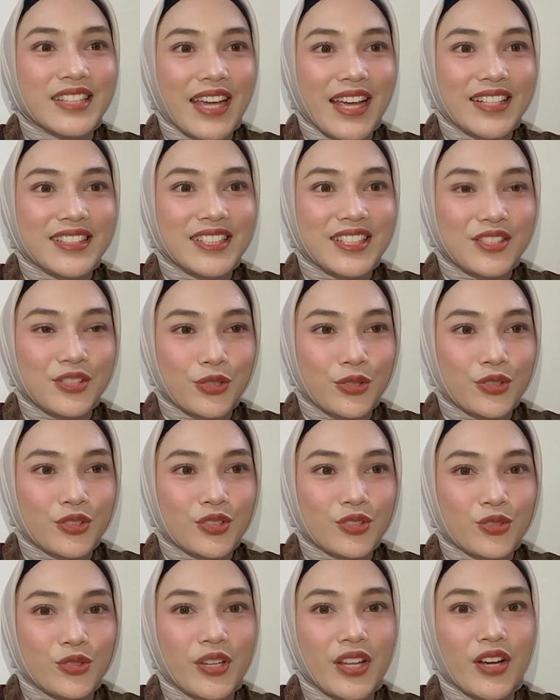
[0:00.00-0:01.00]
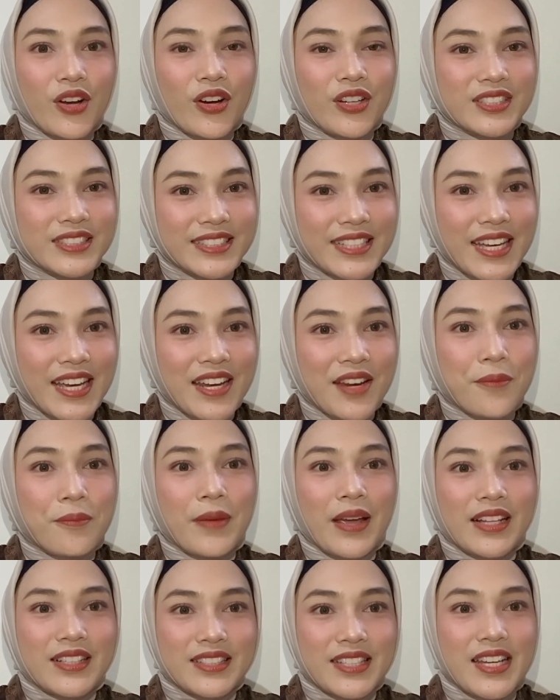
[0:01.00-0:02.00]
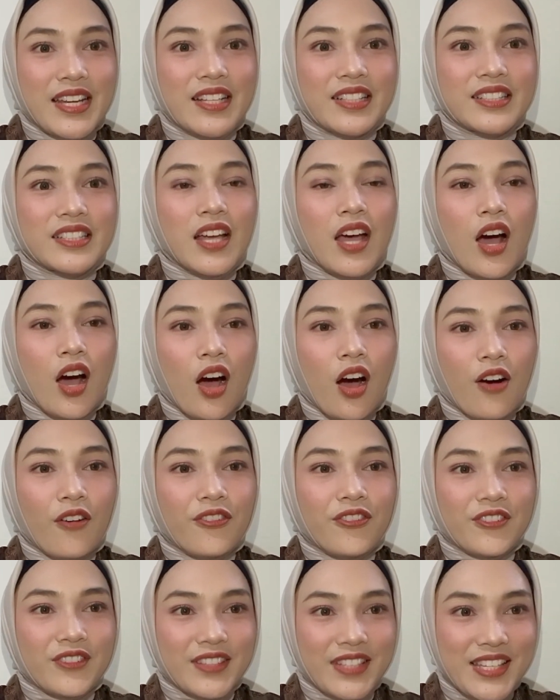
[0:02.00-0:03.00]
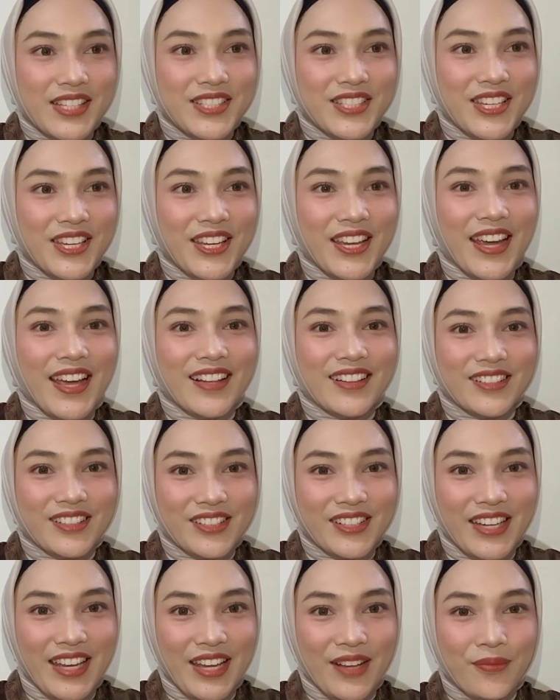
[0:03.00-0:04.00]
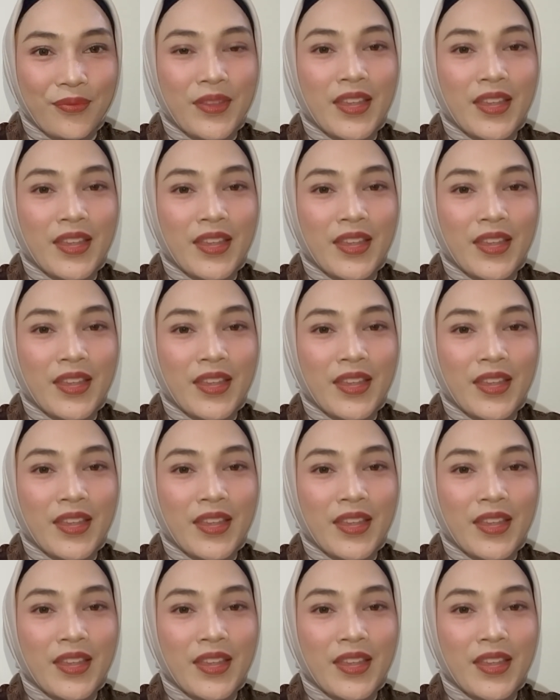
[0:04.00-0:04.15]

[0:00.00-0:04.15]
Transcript: attitude to the content methods of teaching and learning.